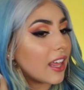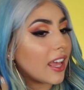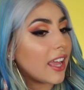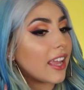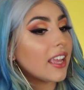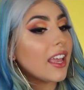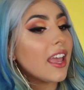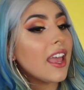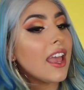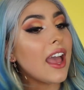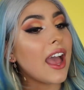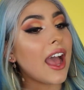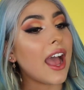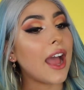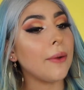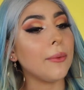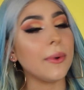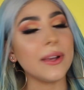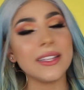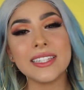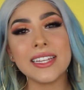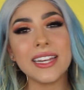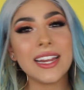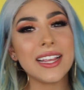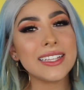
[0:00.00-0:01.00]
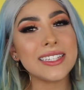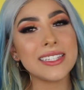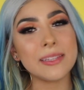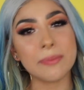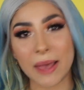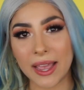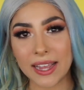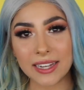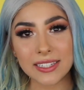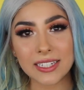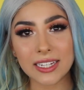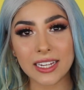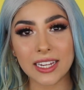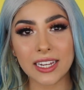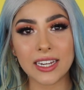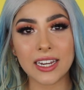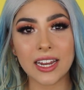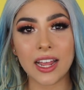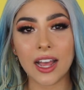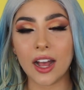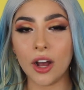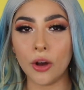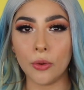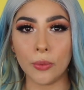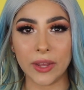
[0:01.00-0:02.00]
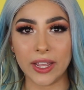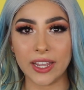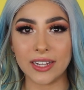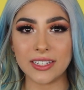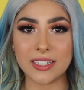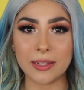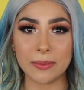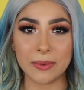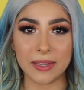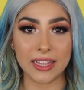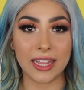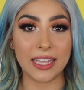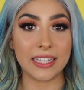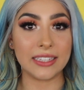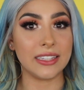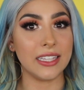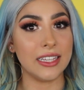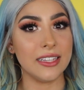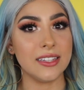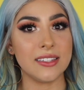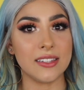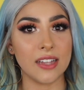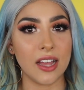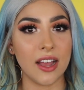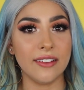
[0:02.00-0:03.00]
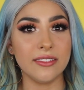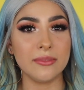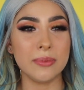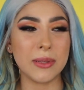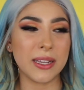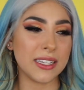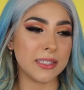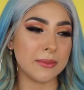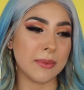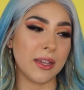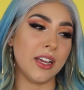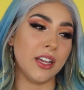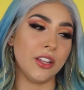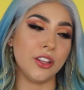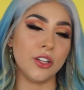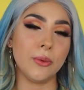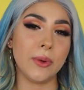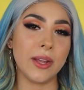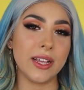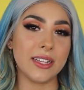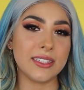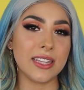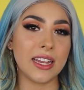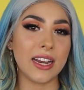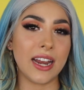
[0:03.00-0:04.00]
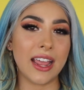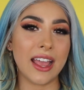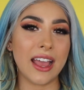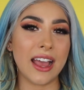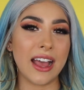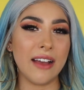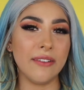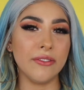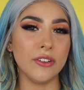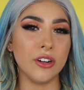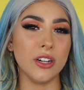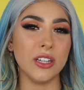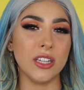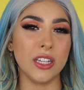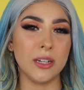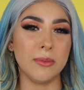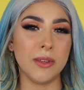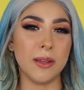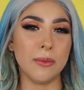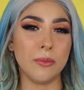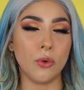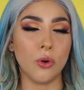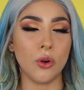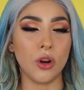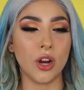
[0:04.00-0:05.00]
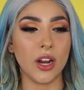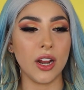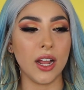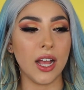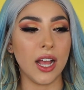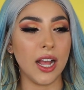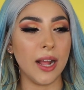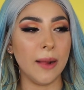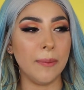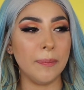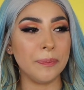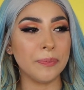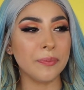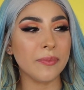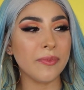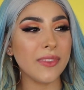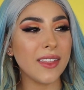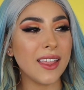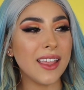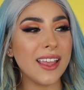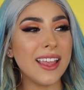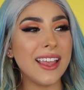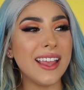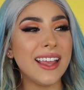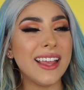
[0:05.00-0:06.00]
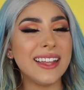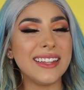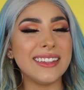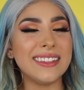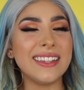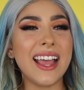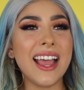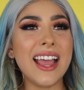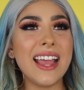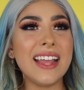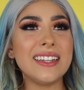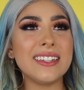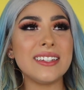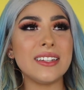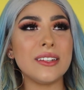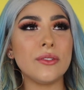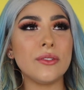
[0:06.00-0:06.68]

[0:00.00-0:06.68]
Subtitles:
Like, I wasn't expecting a wig to be like this soft, because my other wigs that I have are a little bit more not,